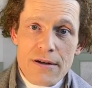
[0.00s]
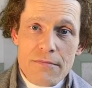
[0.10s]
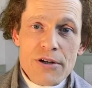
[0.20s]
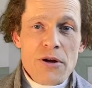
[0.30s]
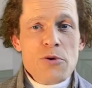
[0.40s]

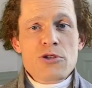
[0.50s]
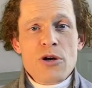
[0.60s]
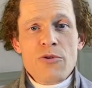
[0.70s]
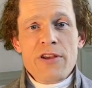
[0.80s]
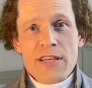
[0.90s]
but
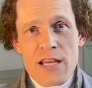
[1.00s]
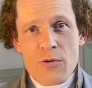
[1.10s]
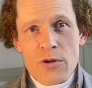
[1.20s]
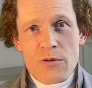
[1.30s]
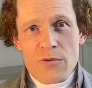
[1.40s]
also the
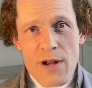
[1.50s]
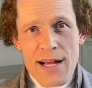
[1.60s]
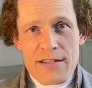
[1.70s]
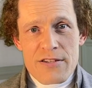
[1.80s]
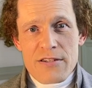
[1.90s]
equal
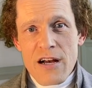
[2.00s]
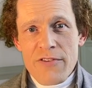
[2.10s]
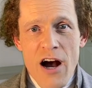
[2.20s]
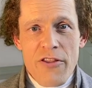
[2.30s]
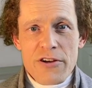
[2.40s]
rights
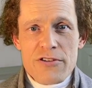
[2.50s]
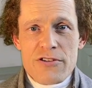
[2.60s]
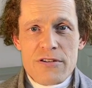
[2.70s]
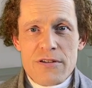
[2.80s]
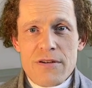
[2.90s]
of
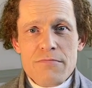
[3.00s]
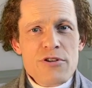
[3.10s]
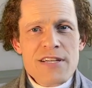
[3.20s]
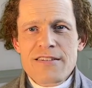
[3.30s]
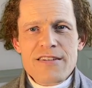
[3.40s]
others
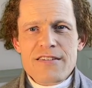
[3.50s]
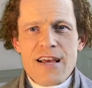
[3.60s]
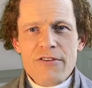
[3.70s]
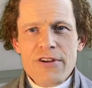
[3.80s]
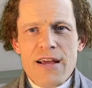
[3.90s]
presents
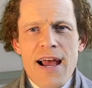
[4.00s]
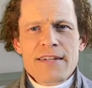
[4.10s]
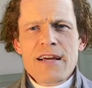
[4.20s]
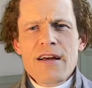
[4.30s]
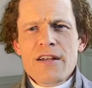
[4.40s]
itself,
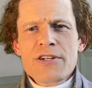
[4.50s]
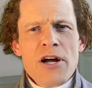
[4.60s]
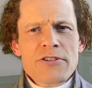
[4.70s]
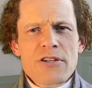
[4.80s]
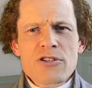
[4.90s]
and
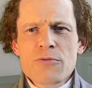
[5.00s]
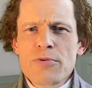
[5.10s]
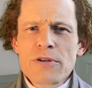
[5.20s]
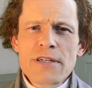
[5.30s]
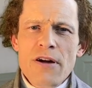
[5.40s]
not to
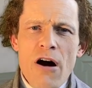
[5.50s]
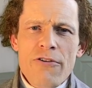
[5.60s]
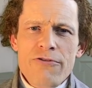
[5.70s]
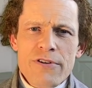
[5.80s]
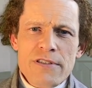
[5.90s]
put it
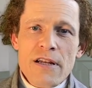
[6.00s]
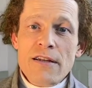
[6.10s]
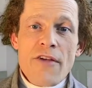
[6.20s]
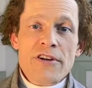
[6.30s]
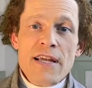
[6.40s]
off until
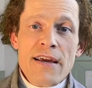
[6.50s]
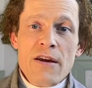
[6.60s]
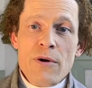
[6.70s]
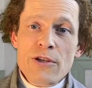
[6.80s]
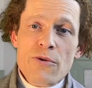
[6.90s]
another
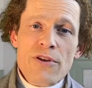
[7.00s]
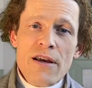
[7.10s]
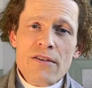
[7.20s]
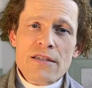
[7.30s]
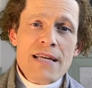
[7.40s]
day when you
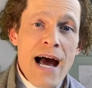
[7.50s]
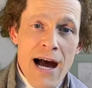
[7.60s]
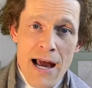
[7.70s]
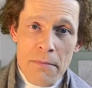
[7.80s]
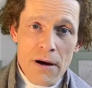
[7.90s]
think the
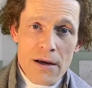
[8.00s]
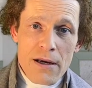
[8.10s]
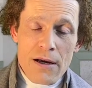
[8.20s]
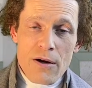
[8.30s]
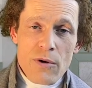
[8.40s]
time
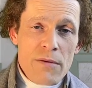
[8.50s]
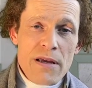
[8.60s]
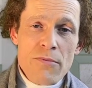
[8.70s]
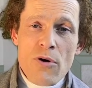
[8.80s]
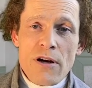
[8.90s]
will
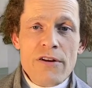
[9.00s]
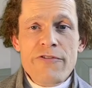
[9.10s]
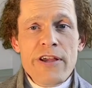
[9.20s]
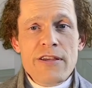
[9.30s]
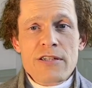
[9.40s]
be more
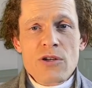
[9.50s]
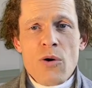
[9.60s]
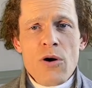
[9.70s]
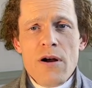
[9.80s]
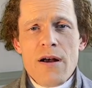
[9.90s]
convenient
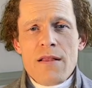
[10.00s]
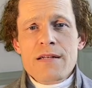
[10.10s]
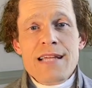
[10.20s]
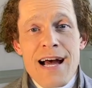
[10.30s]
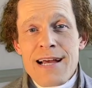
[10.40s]
or
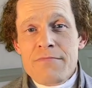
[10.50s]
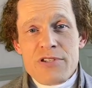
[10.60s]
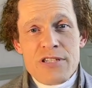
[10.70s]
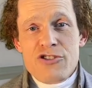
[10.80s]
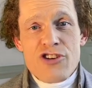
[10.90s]
the
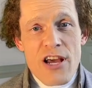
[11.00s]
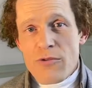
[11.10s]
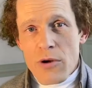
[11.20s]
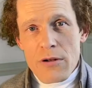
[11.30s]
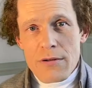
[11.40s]
times in
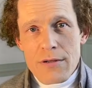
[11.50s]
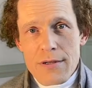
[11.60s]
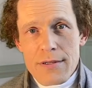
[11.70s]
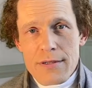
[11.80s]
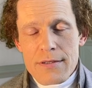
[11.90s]
general
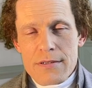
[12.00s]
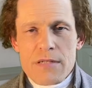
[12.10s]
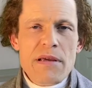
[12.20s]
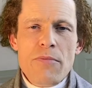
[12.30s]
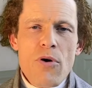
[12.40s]
to
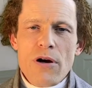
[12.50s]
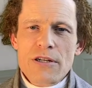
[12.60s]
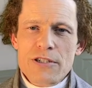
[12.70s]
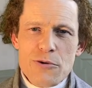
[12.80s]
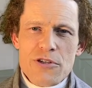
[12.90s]
be more
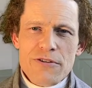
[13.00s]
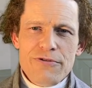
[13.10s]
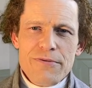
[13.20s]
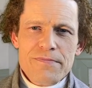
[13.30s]
conducive.